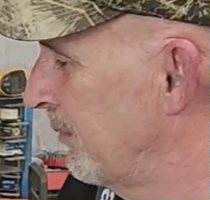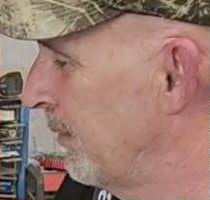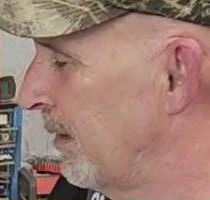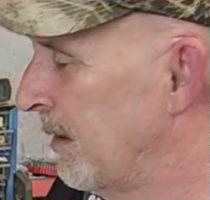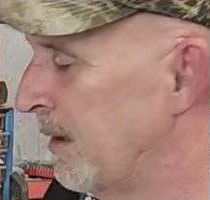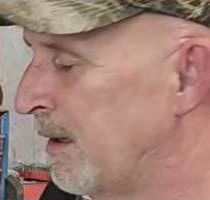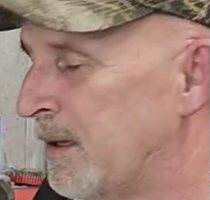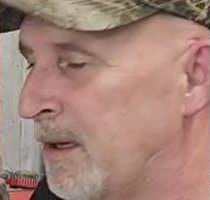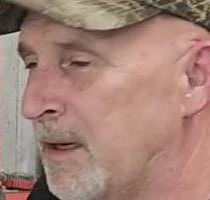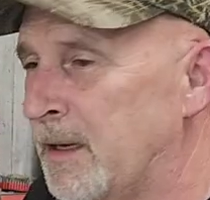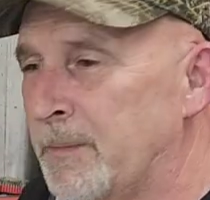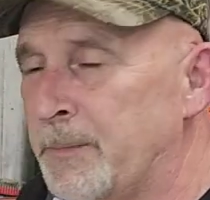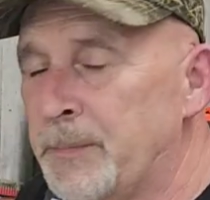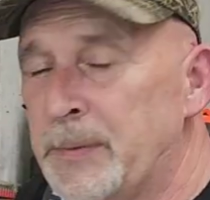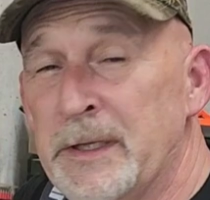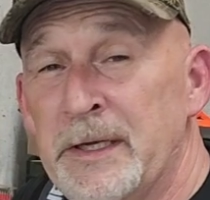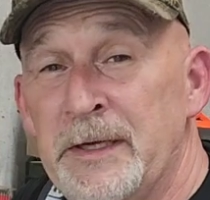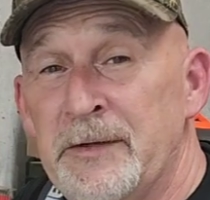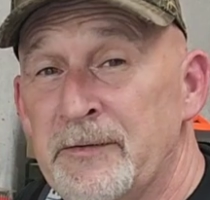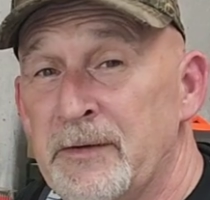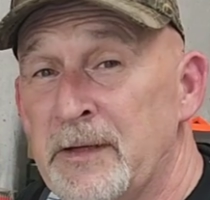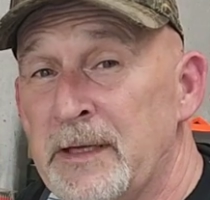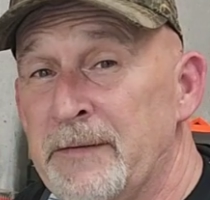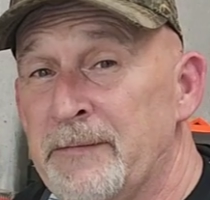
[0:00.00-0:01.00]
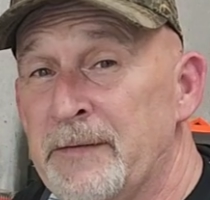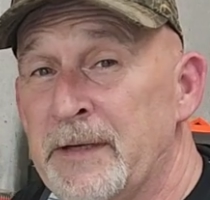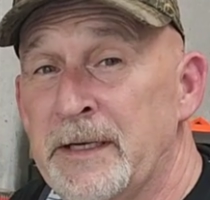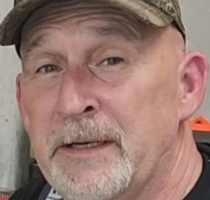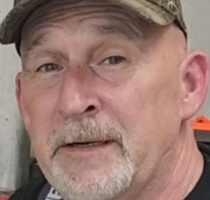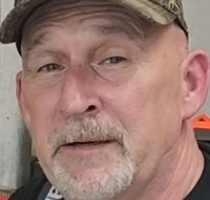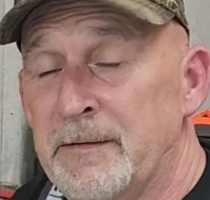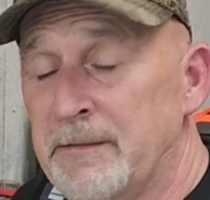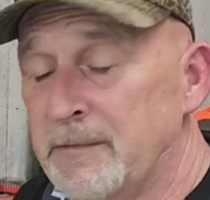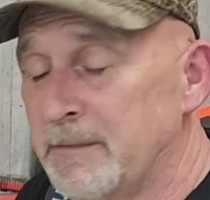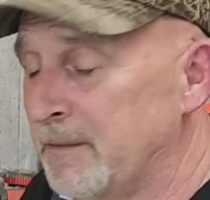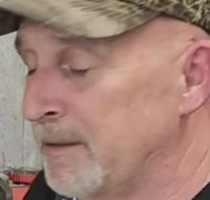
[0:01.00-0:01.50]
uh, please leave it
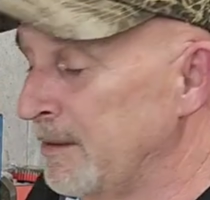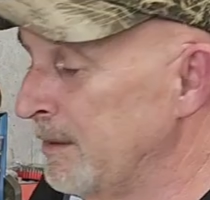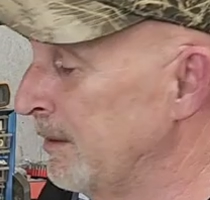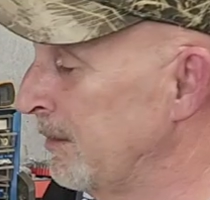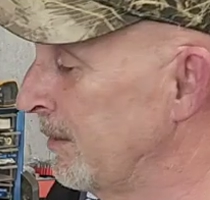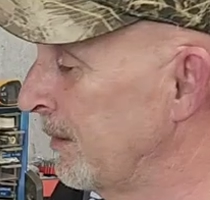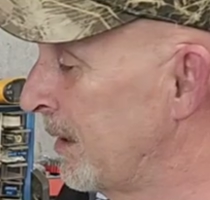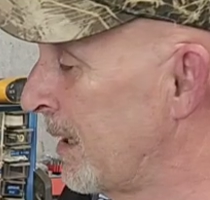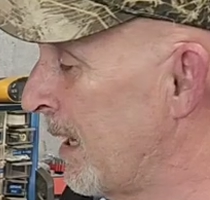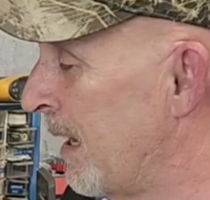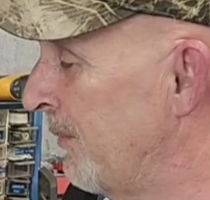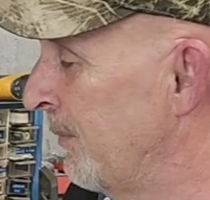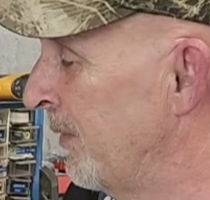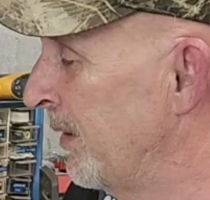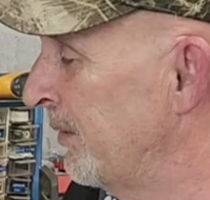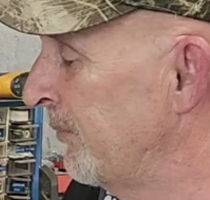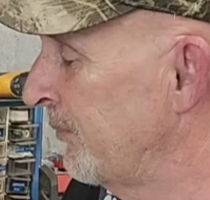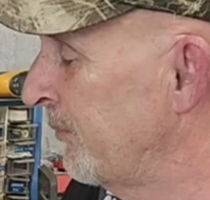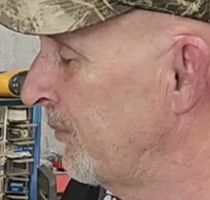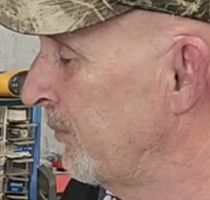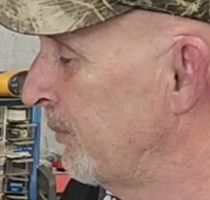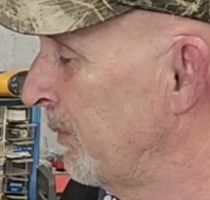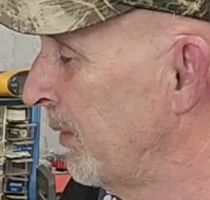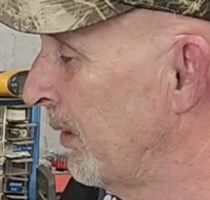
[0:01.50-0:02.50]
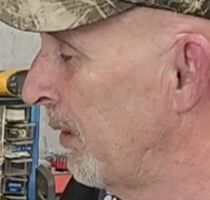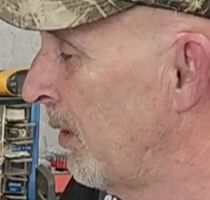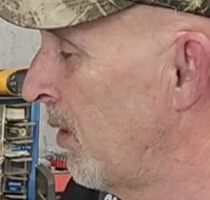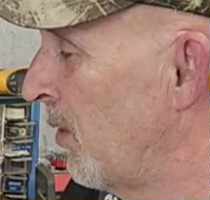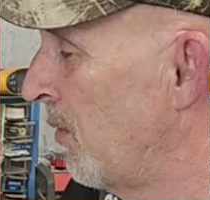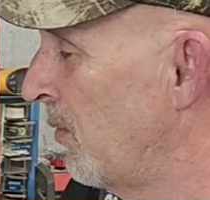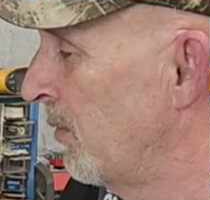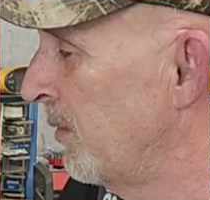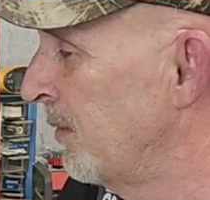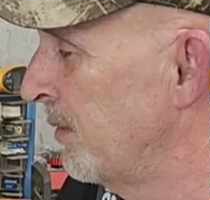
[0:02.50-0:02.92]
in the comments below,